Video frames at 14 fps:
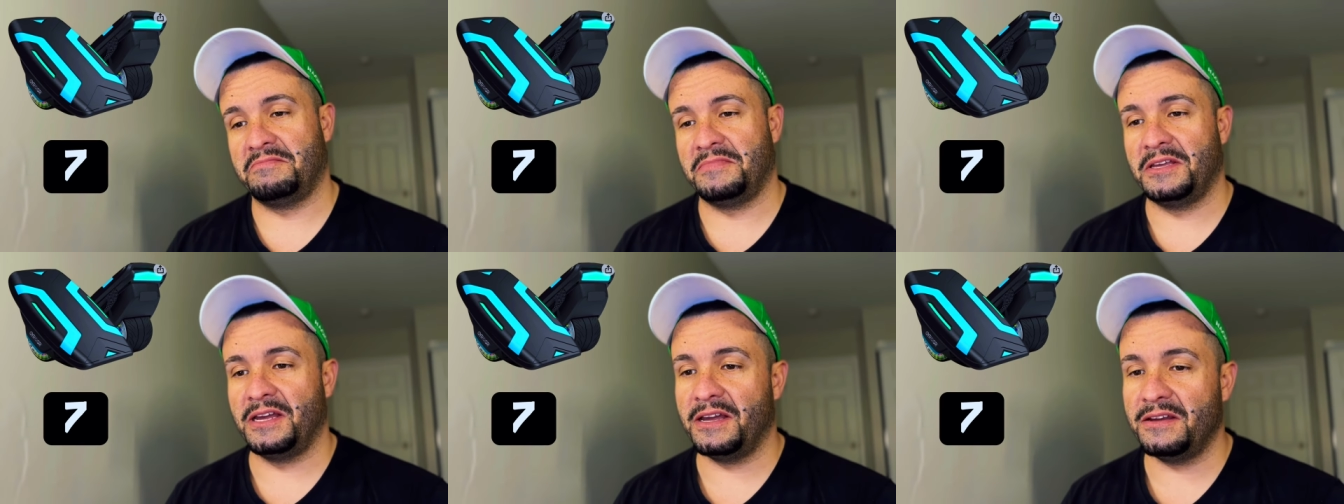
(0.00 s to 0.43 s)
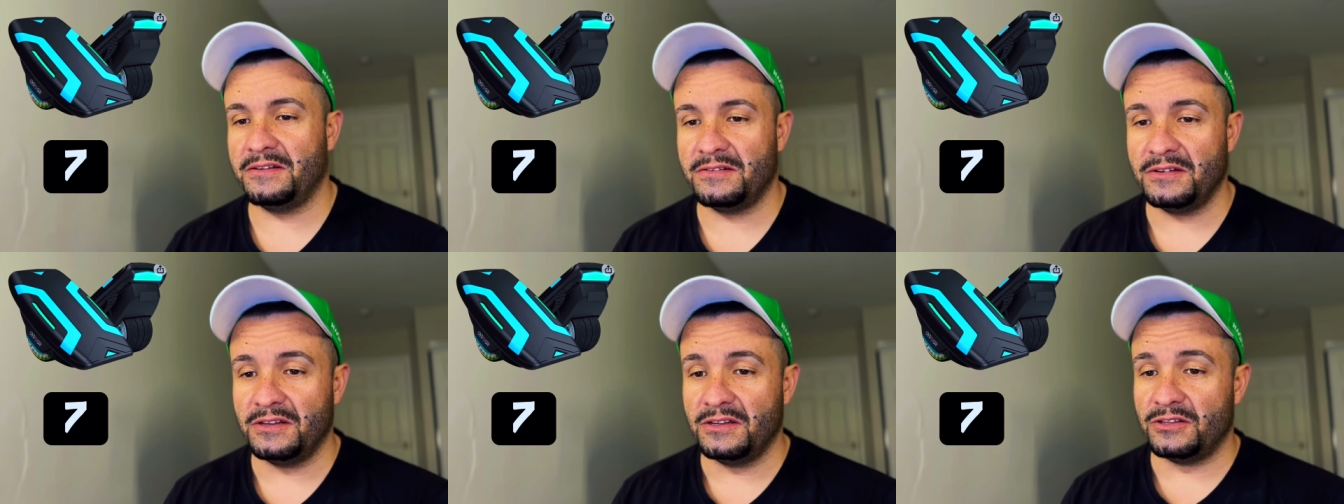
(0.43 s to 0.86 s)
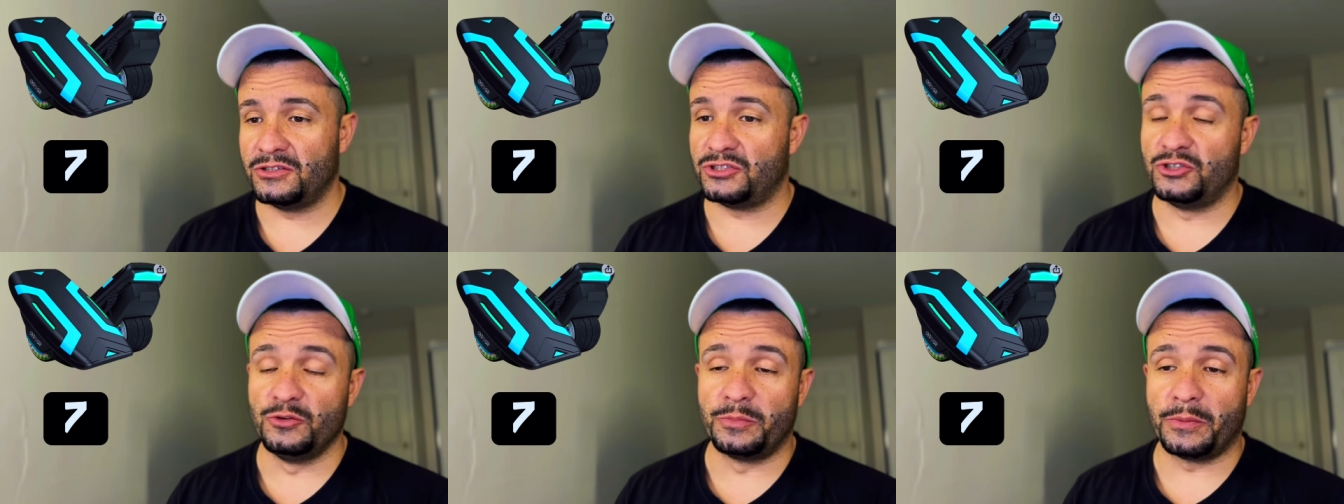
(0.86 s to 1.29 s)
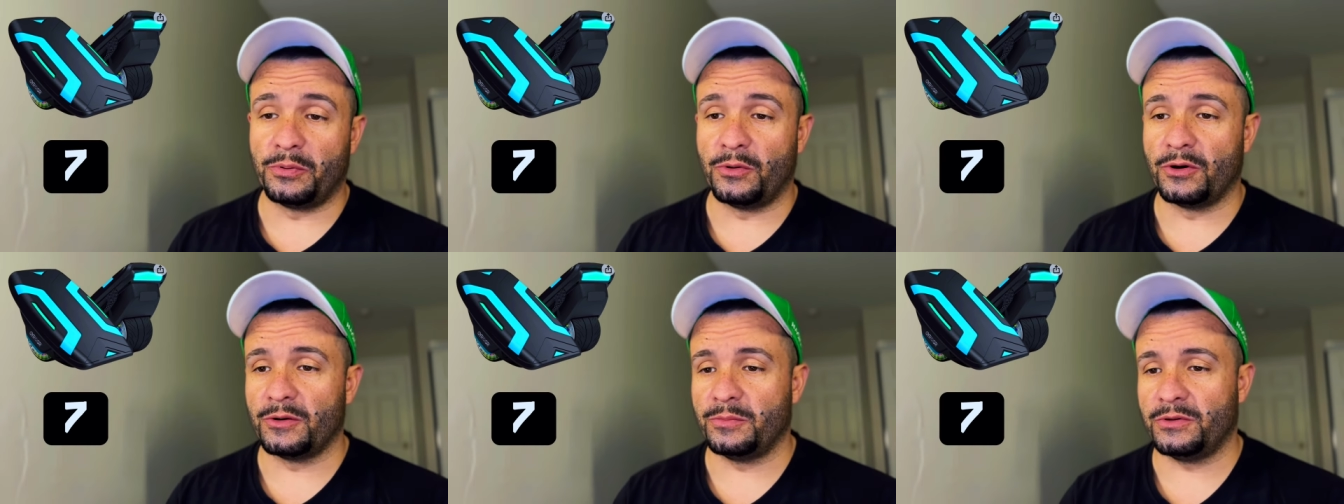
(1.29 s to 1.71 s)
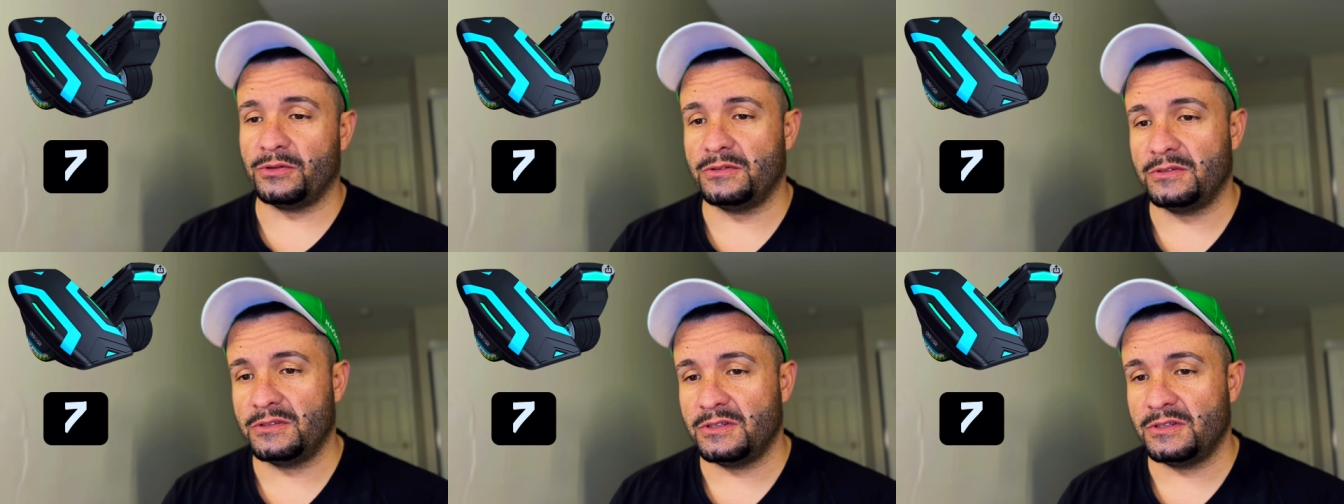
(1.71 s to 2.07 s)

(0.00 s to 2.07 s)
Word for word: Okay, they're super portable.